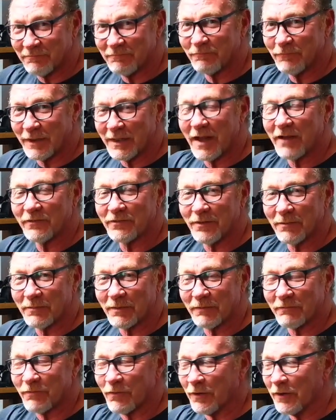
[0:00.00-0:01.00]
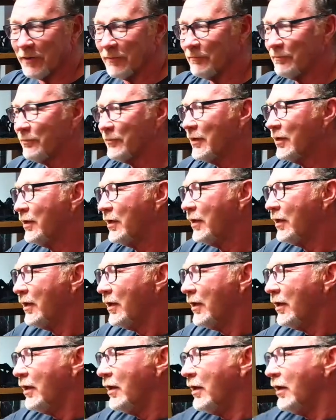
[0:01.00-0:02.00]
we got something for you.
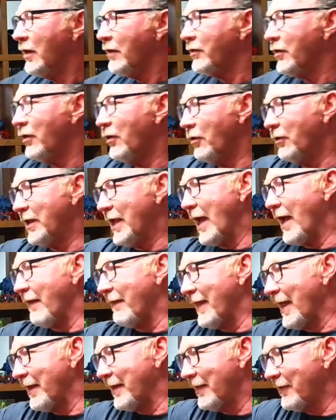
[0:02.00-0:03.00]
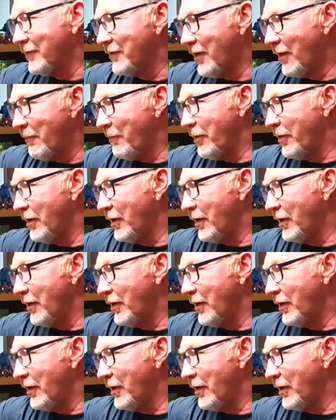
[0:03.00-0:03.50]
So that ends up